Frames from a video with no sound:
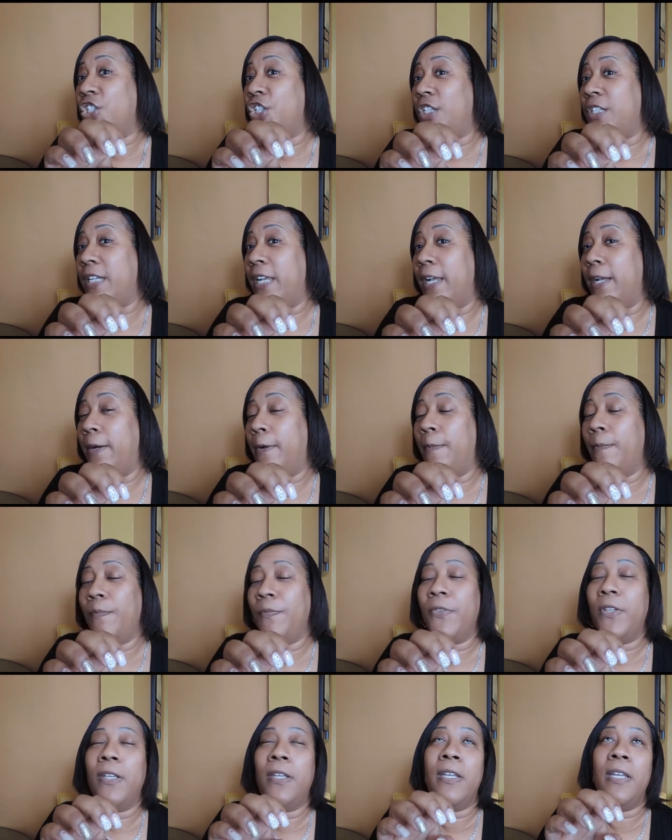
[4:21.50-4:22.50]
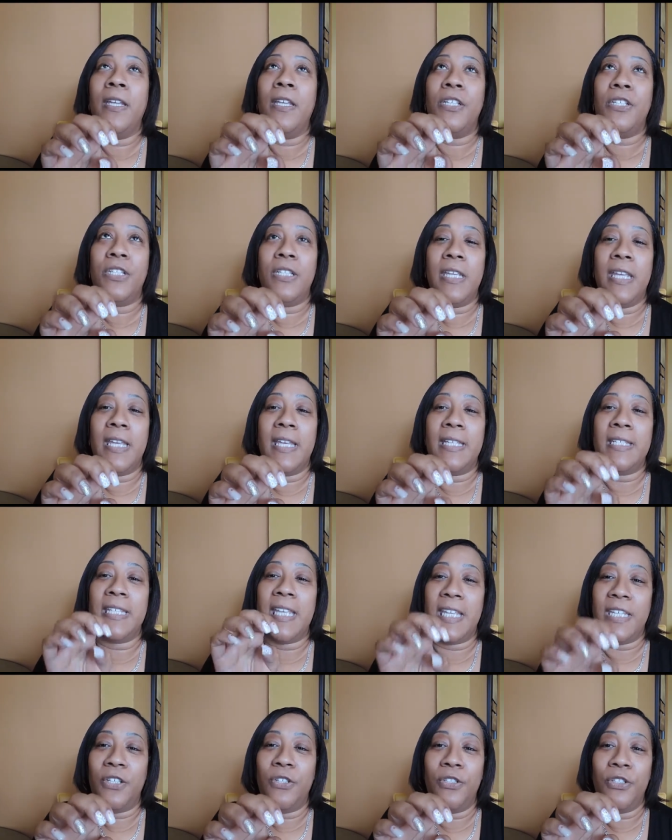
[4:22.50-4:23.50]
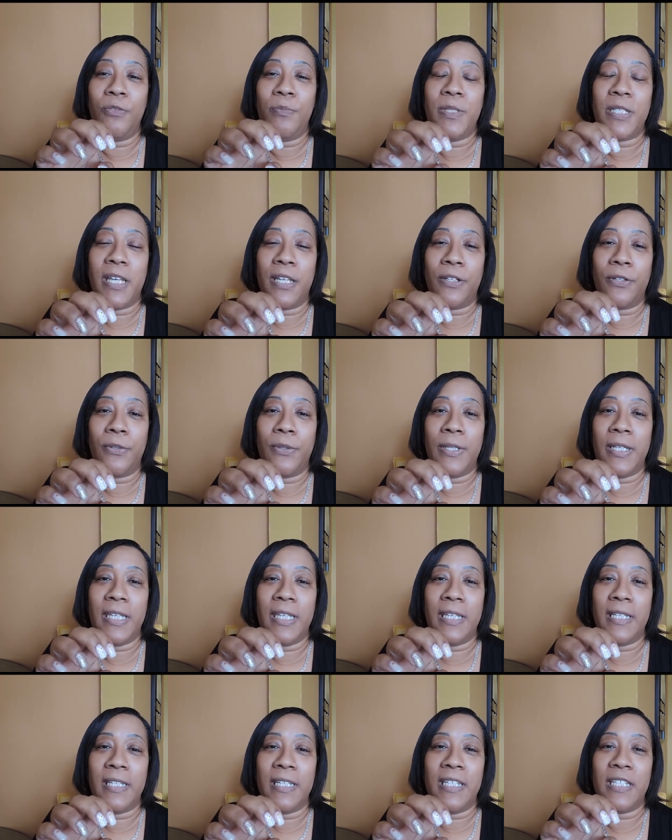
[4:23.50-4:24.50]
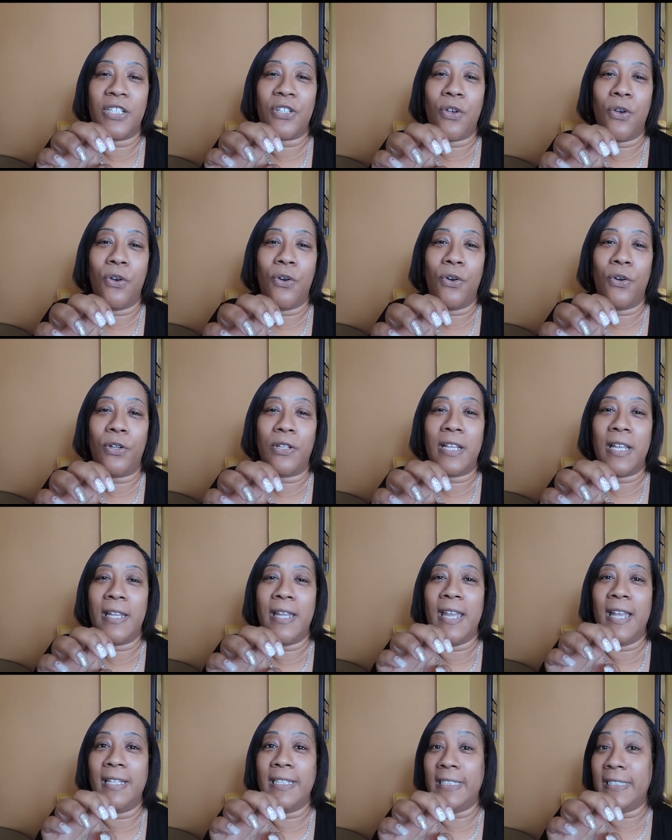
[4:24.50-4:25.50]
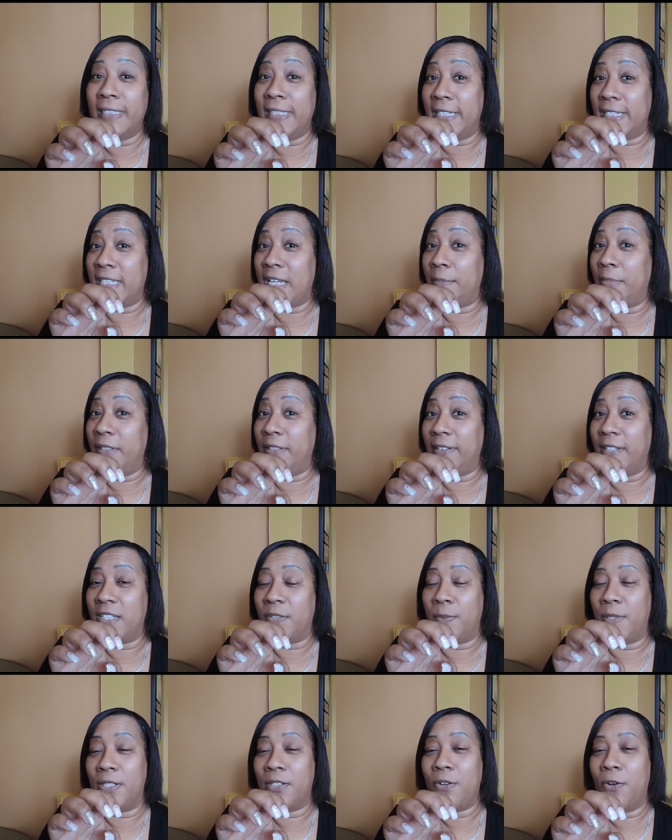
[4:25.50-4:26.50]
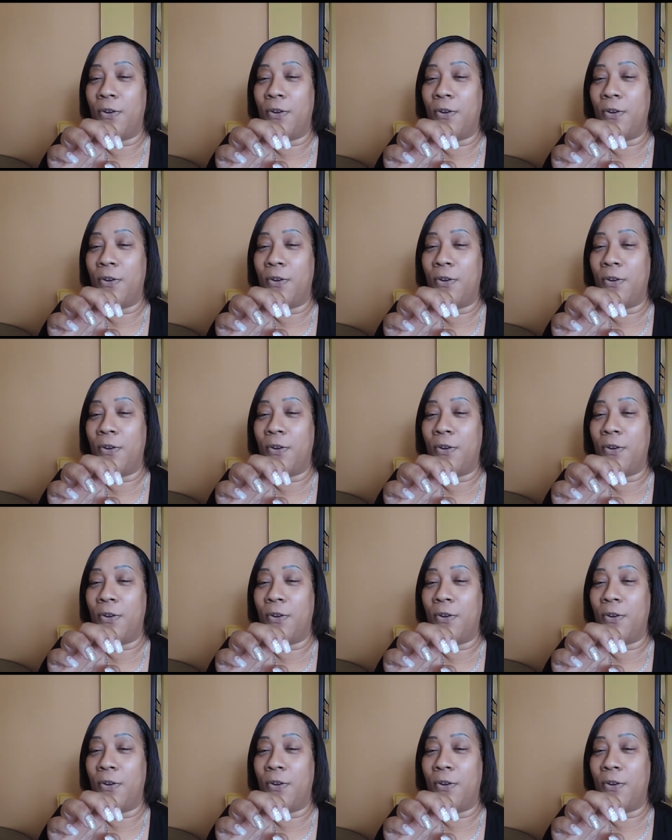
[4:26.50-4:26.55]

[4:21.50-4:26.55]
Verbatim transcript: Janelle. She has a YouTube channel and it's called Ellen Dish. I believe that's what it's